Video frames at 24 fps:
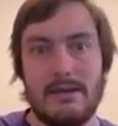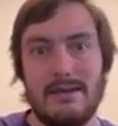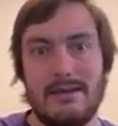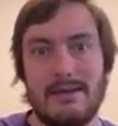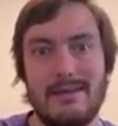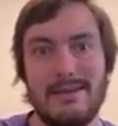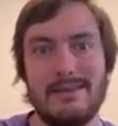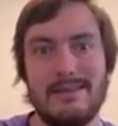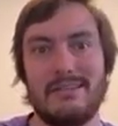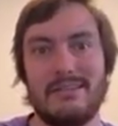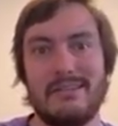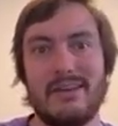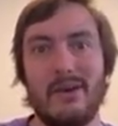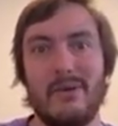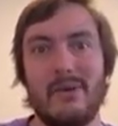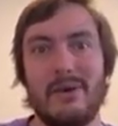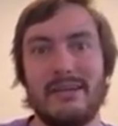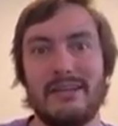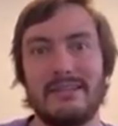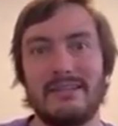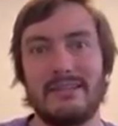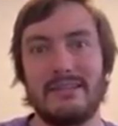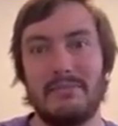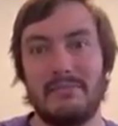is
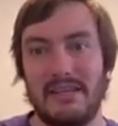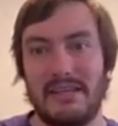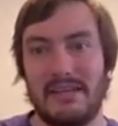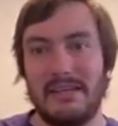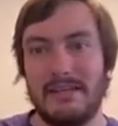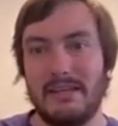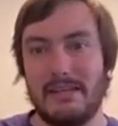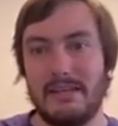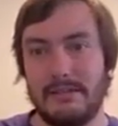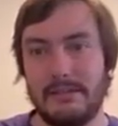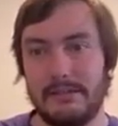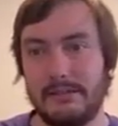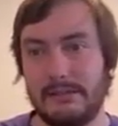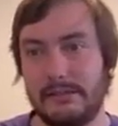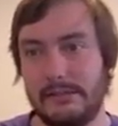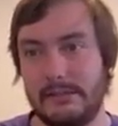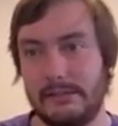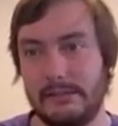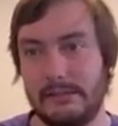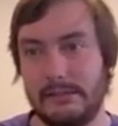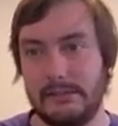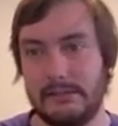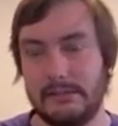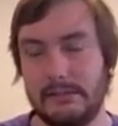going to be
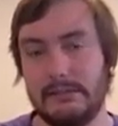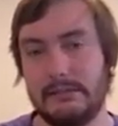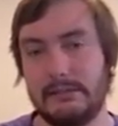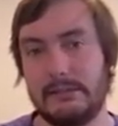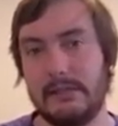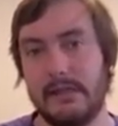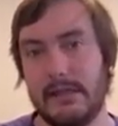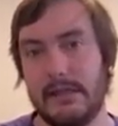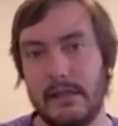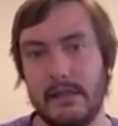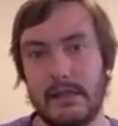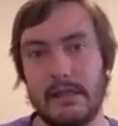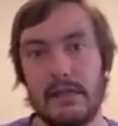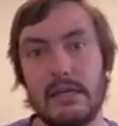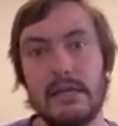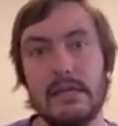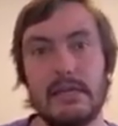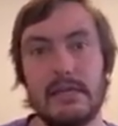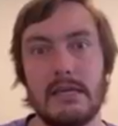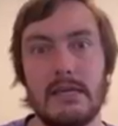the